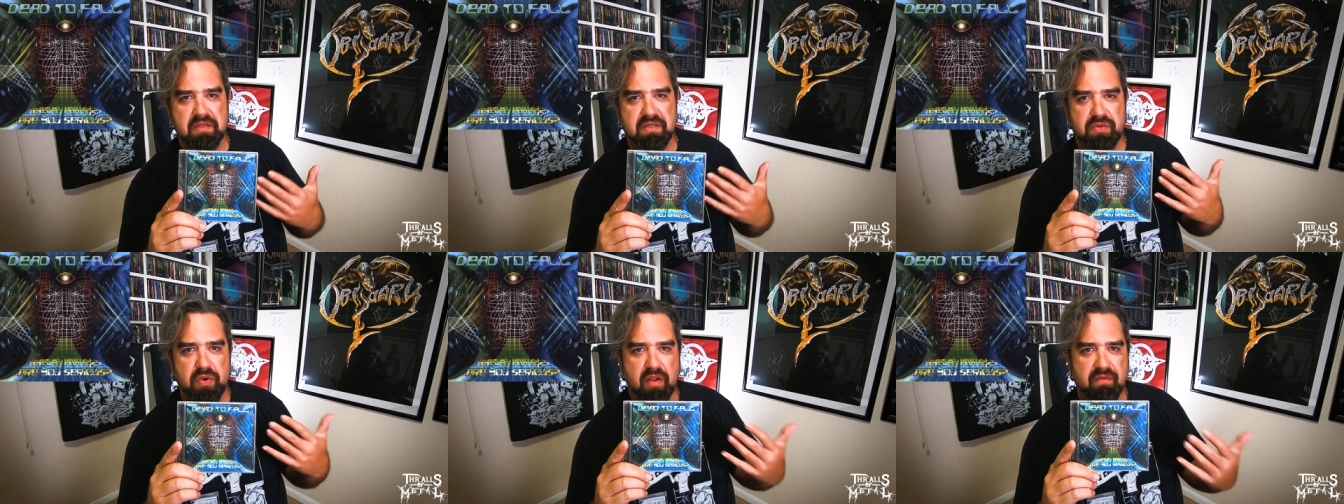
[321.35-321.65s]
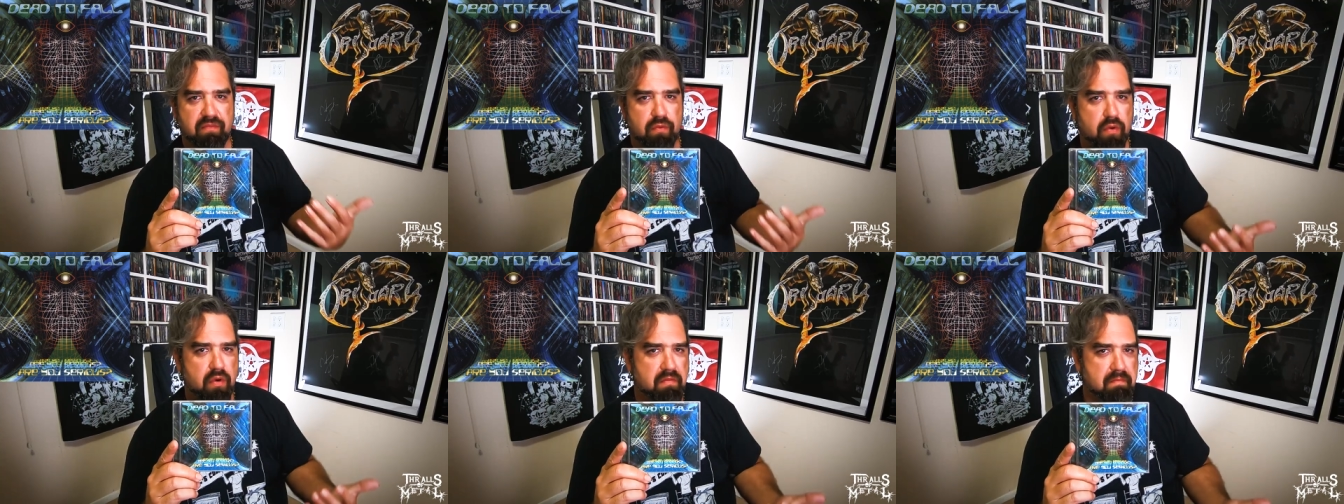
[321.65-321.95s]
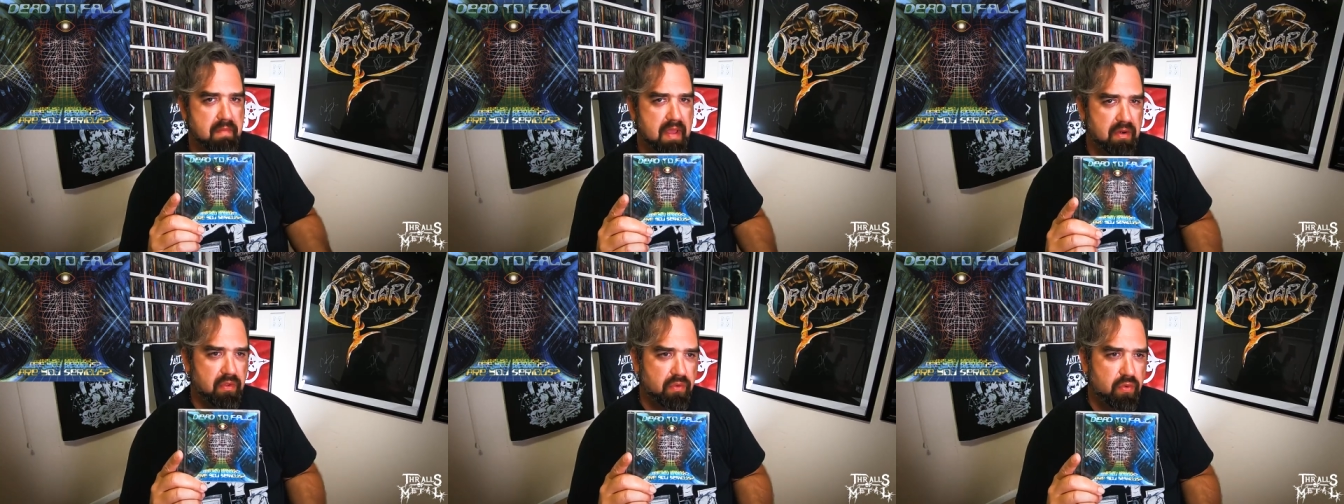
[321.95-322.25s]
straightforward
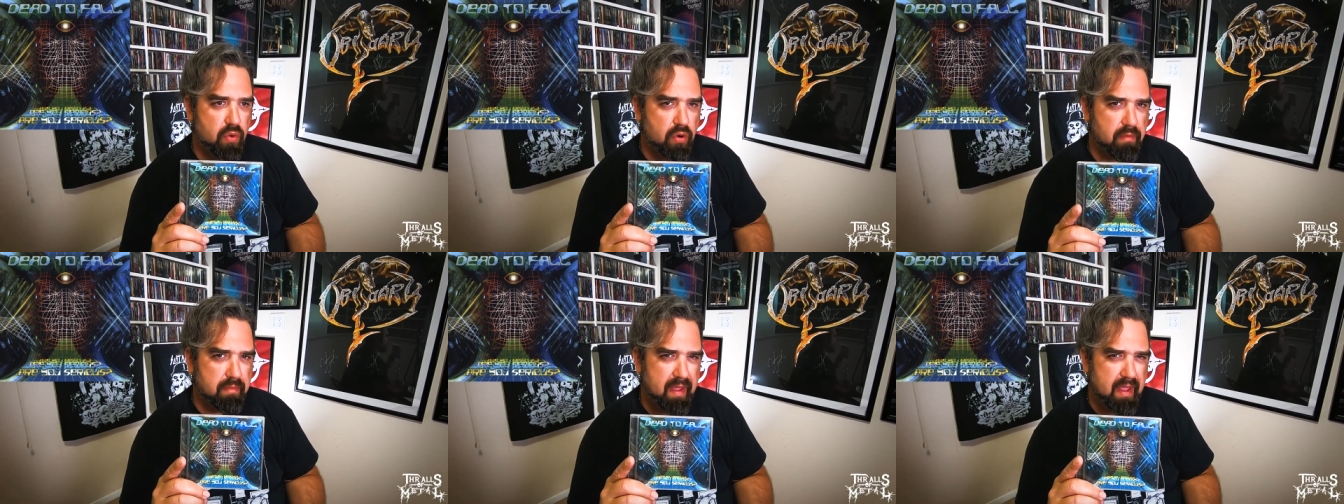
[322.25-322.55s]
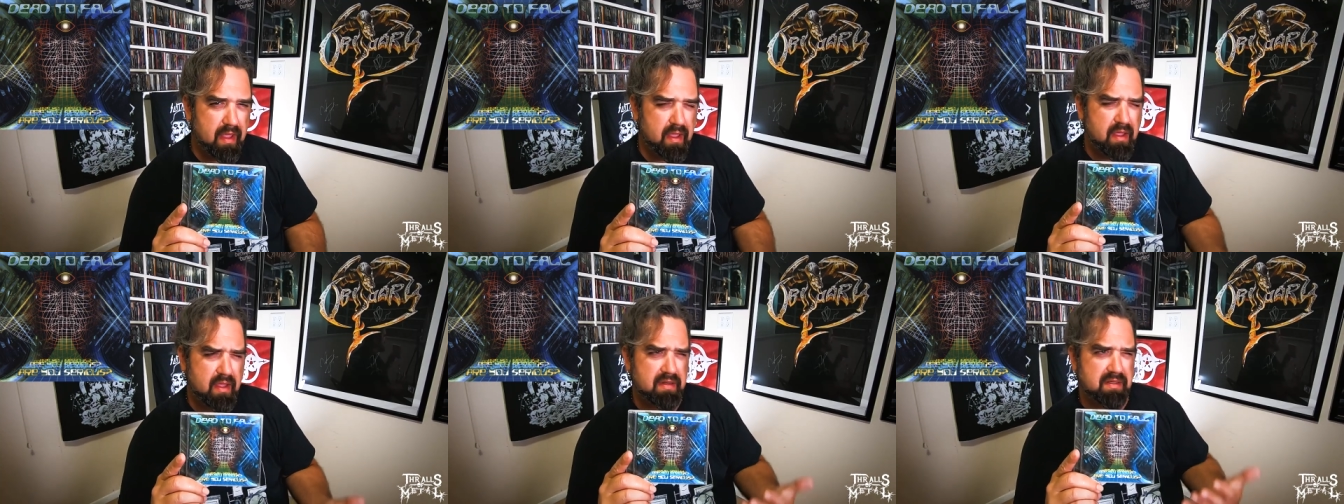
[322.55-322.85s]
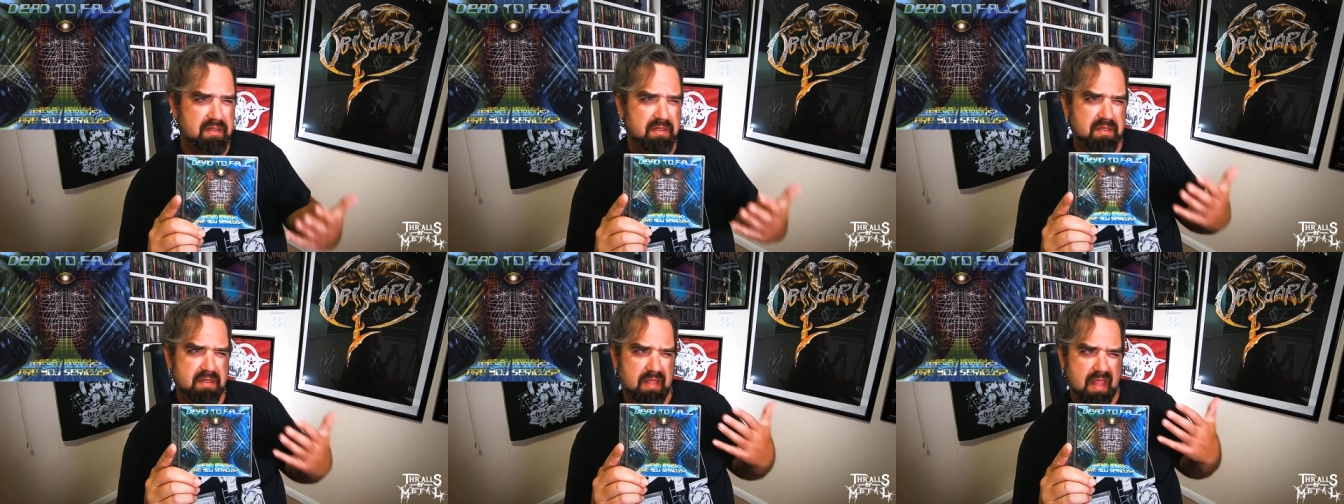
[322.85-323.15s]
metalcore band
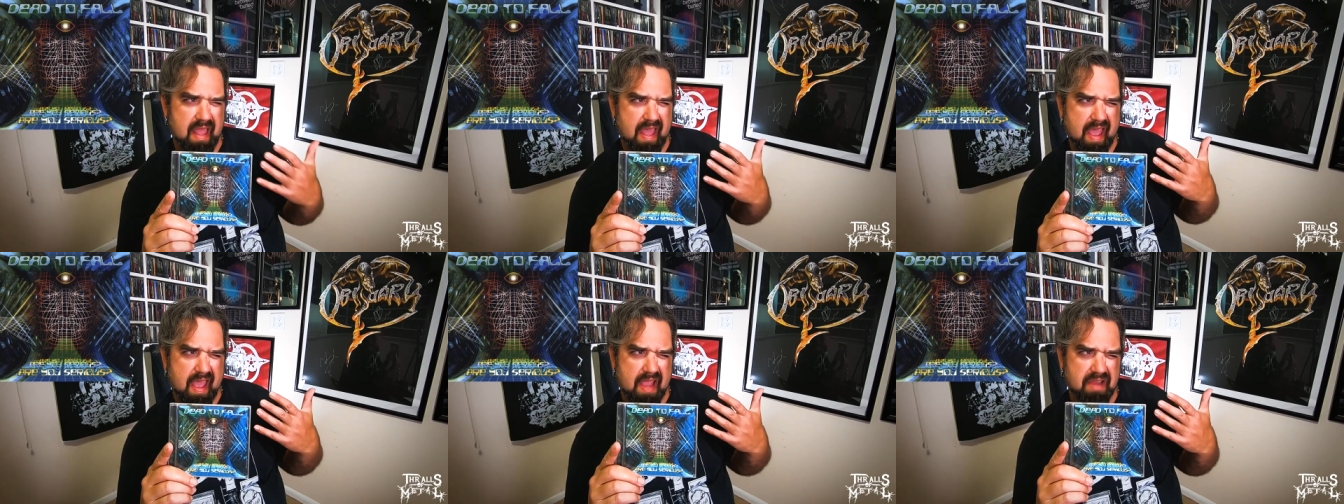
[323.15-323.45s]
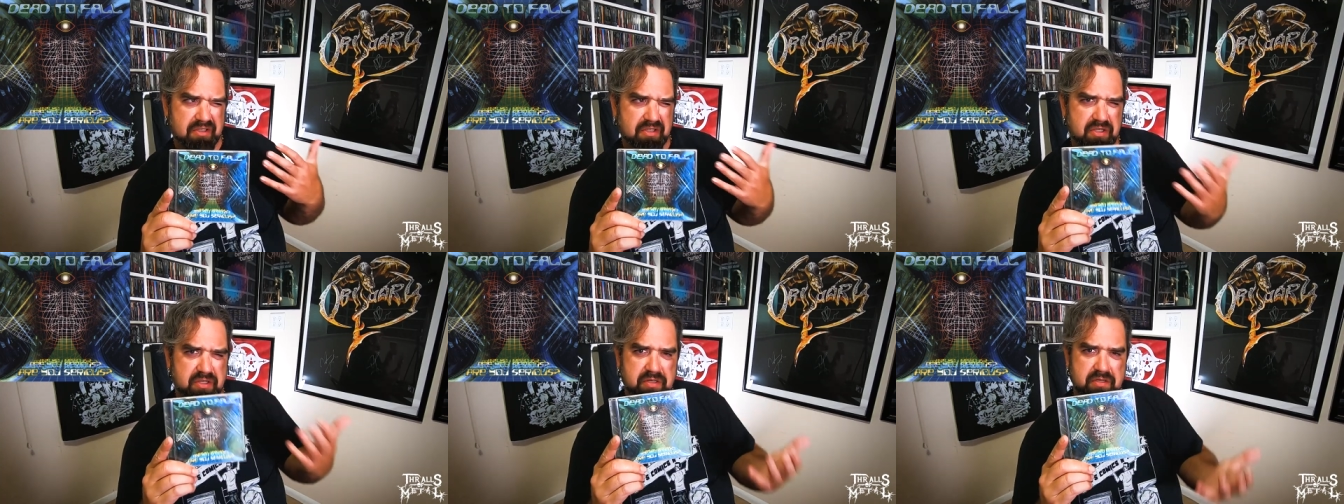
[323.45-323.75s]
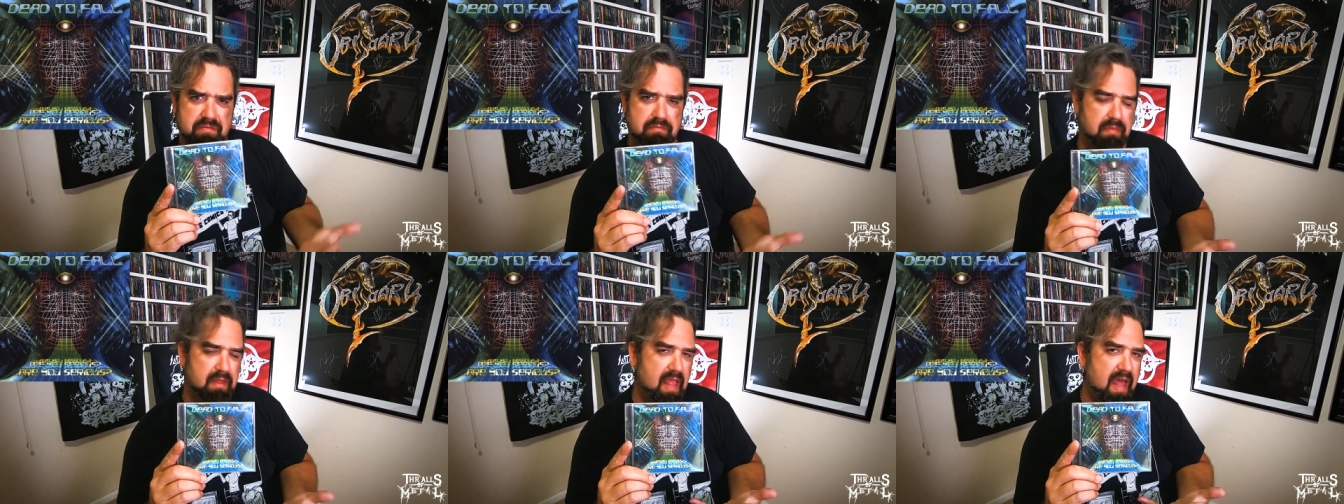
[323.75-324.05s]

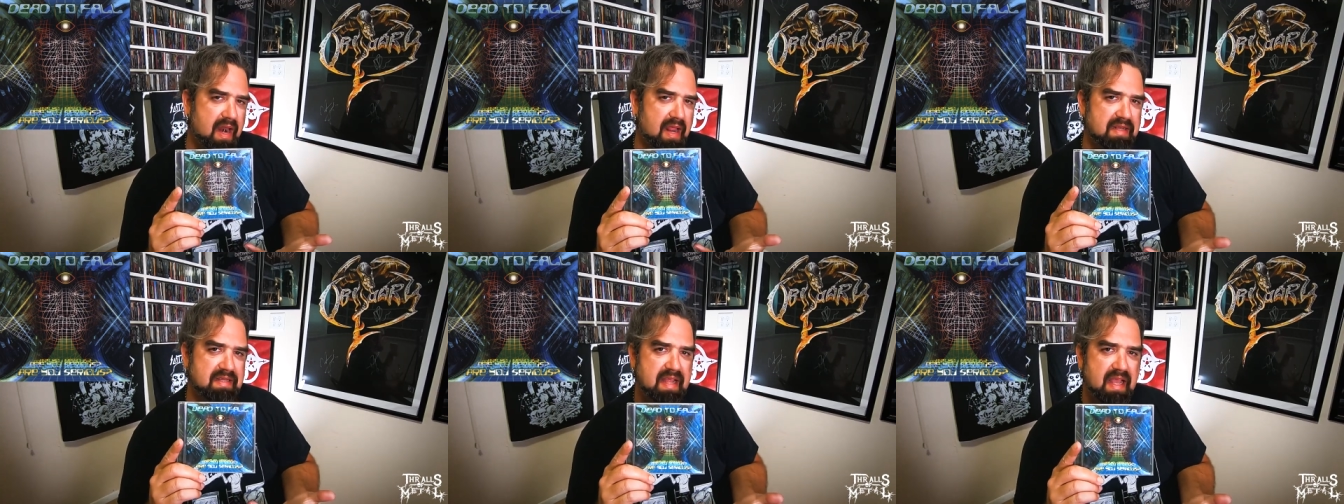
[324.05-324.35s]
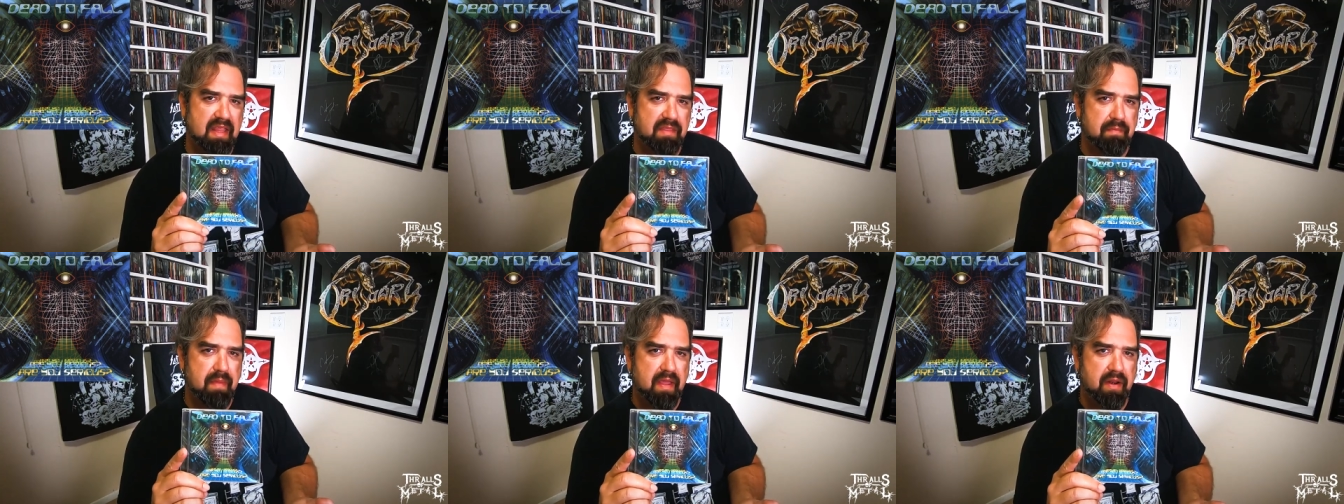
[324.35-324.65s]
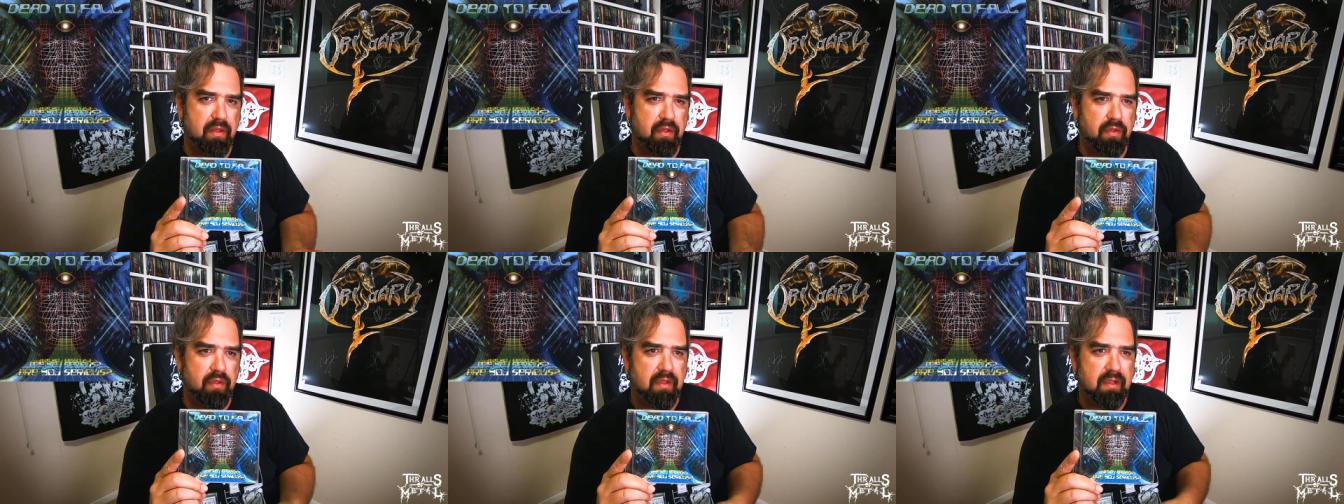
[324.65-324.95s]
slash melodic death
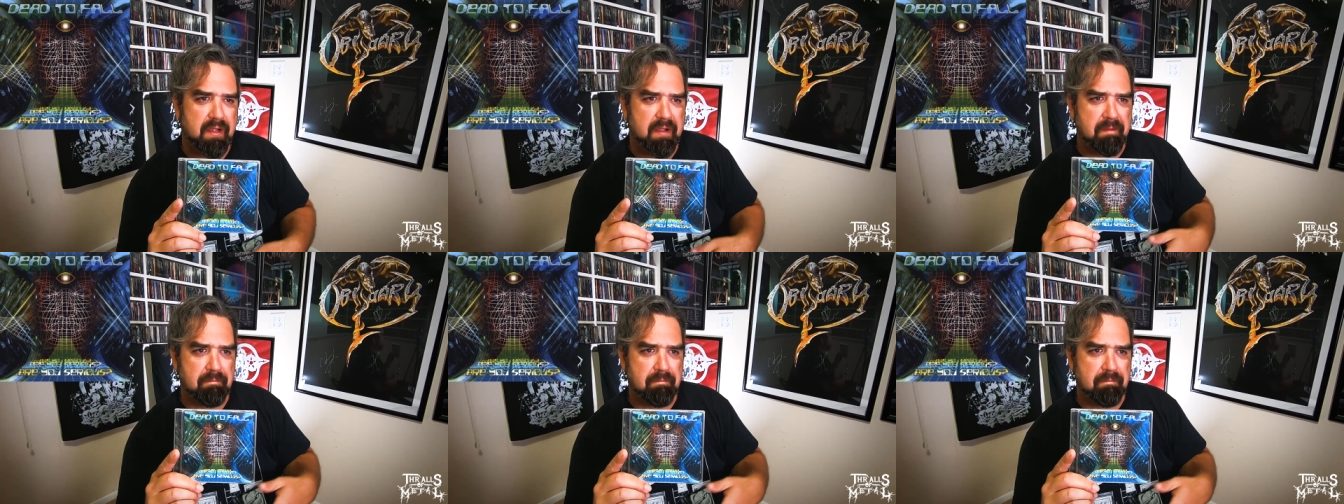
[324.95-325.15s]
metal,